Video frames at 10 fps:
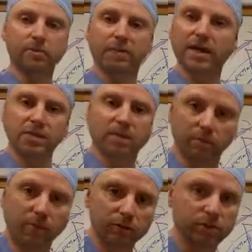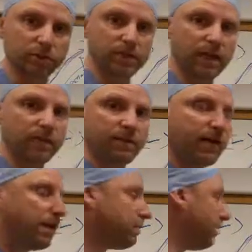positive emotional state
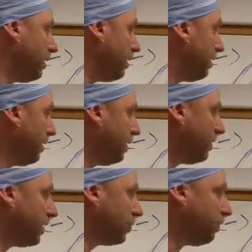that